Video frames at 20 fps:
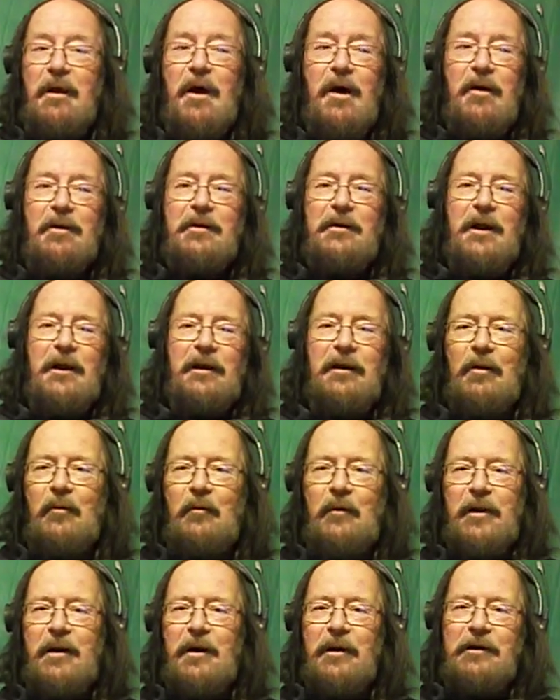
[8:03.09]
No, you're not going
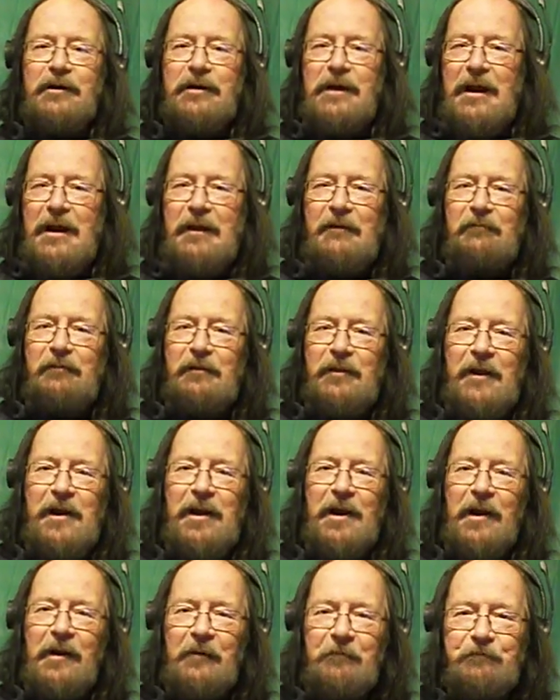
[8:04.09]
to win a damn
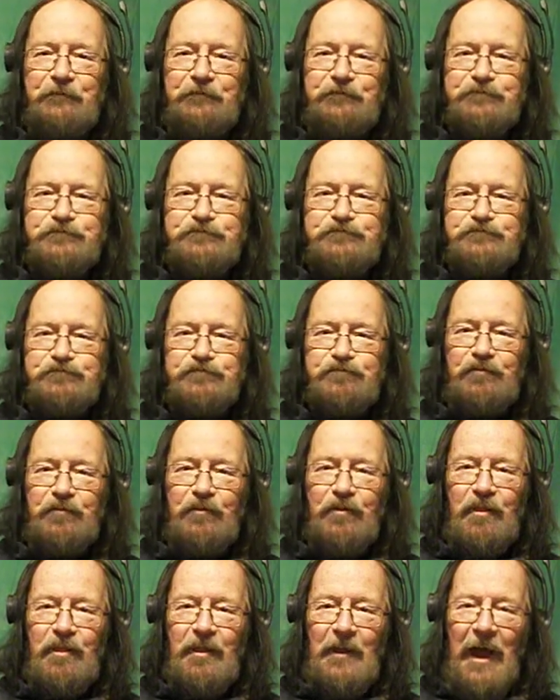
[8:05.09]
thing.
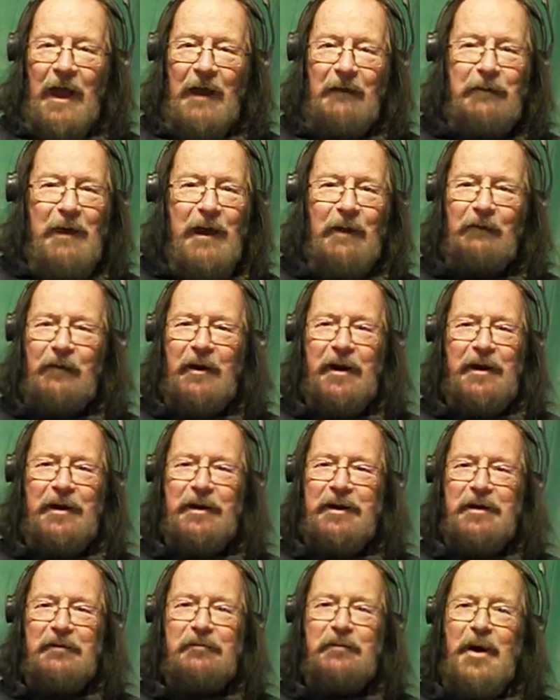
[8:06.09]
I'm not ready
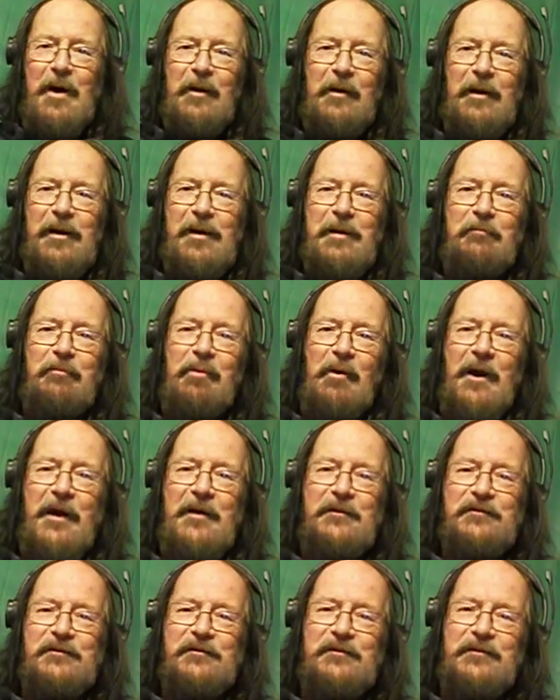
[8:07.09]
to give out any
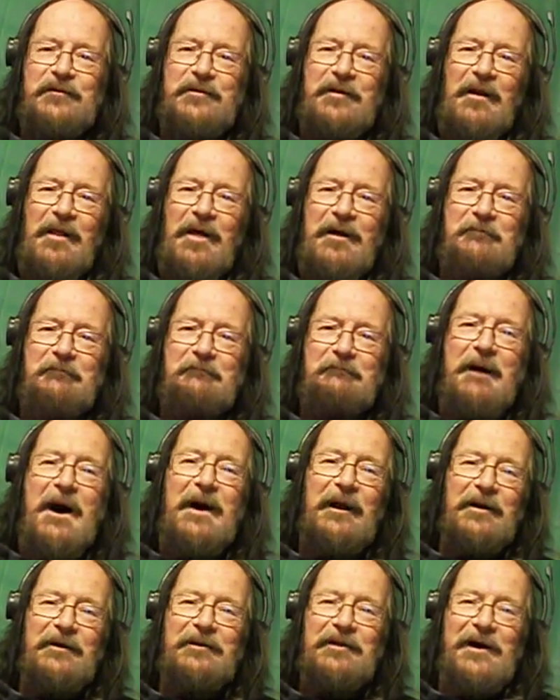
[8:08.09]
prizes till I'm
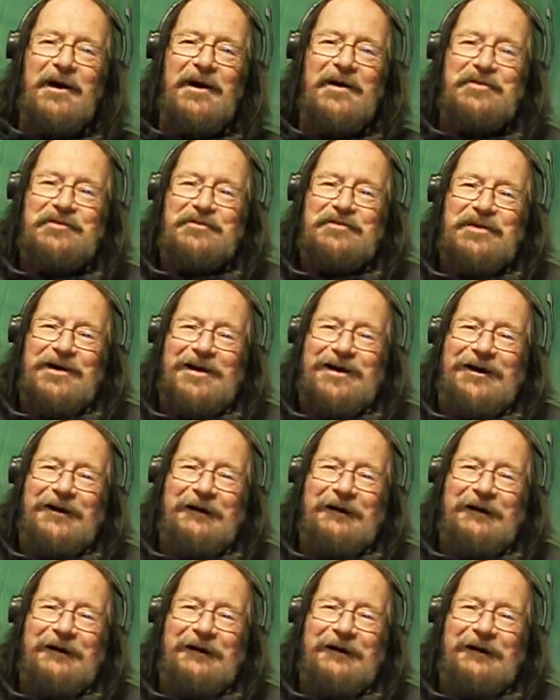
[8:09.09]
monetized.